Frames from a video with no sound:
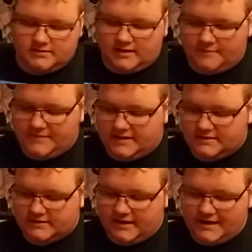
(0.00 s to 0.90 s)
had
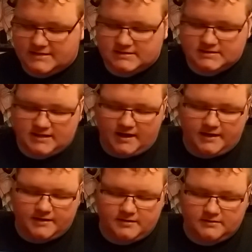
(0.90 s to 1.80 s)
been cast
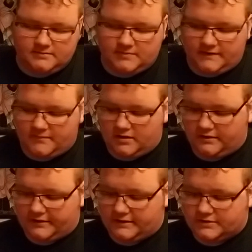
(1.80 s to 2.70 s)
aside by the
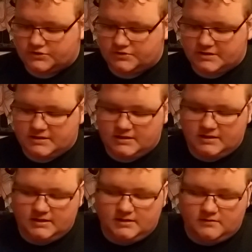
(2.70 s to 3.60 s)
modeling industry
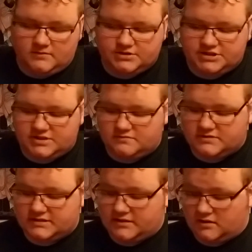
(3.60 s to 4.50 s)
when she
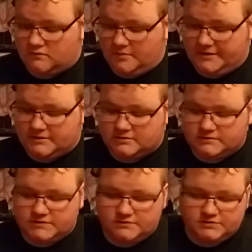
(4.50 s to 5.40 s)
was a young woman
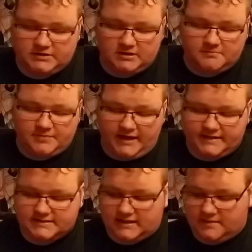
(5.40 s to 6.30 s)
due to her
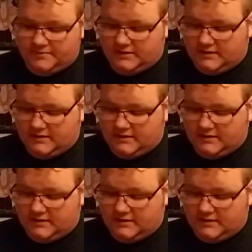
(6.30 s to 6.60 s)
body type,